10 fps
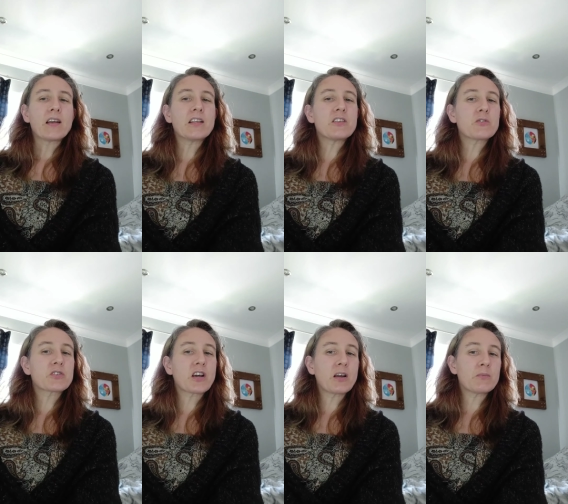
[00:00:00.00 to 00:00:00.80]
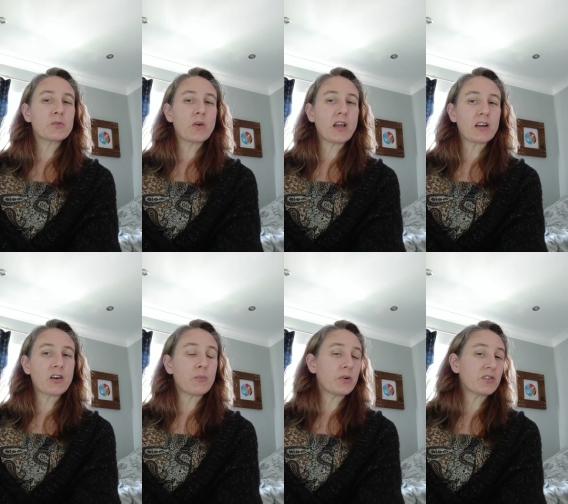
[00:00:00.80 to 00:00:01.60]
And in those times when our
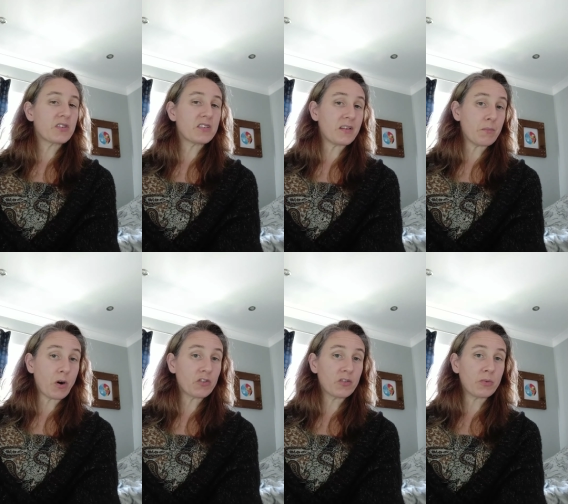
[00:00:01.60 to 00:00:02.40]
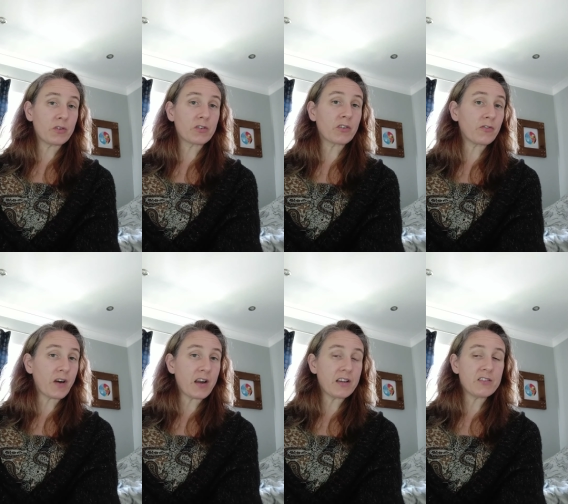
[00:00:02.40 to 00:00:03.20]
compass is impossible to
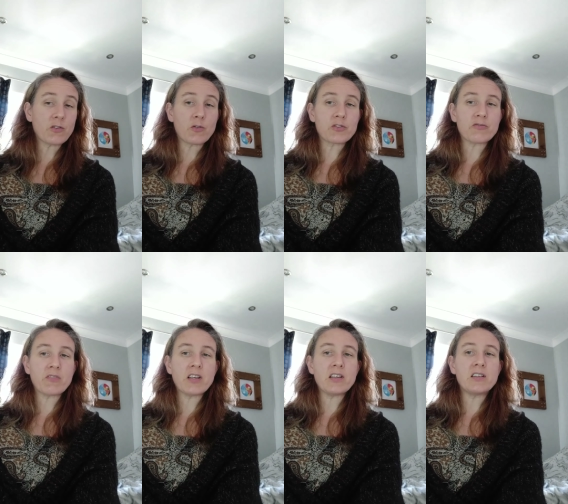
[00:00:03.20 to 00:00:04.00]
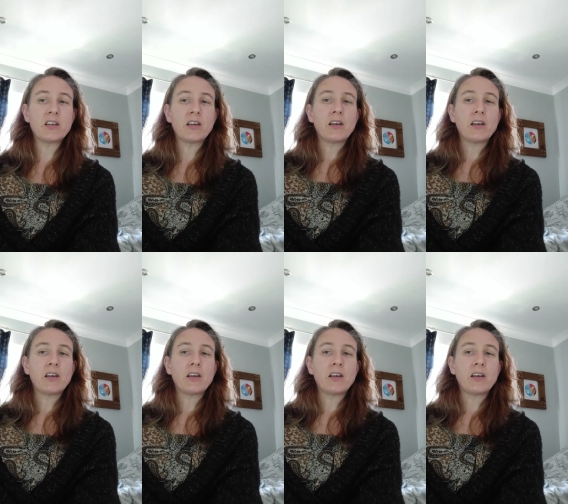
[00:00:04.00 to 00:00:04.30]
find or to read,